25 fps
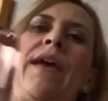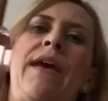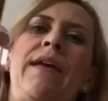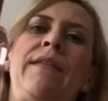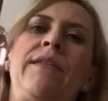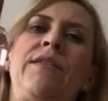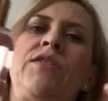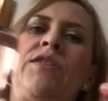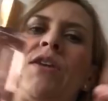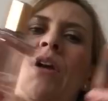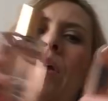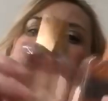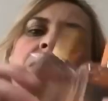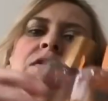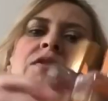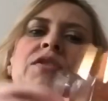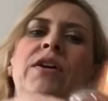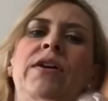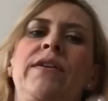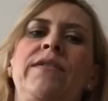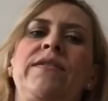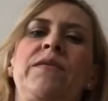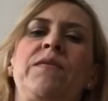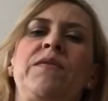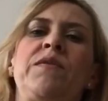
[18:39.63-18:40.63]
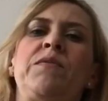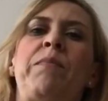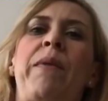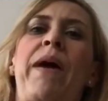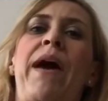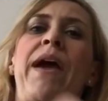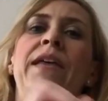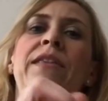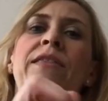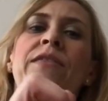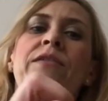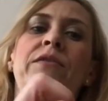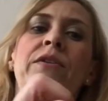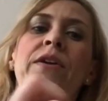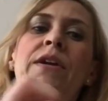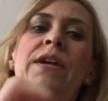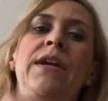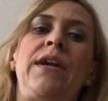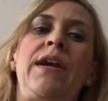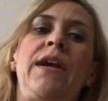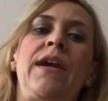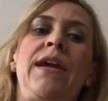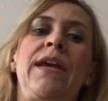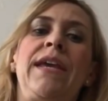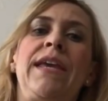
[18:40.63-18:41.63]
and the shower gel. So it was buy
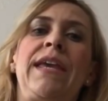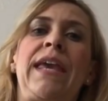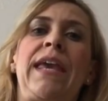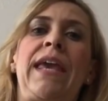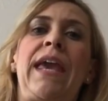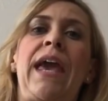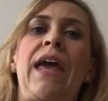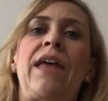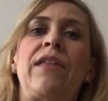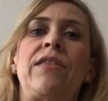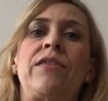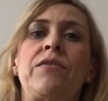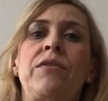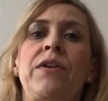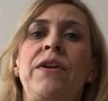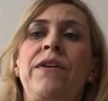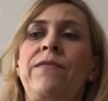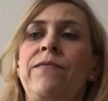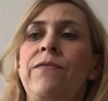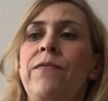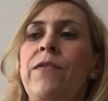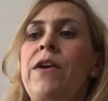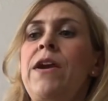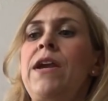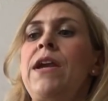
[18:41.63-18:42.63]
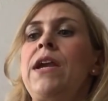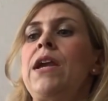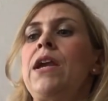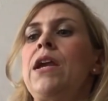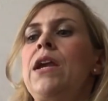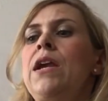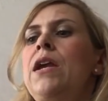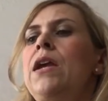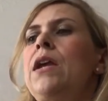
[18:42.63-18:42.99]
three, get three free.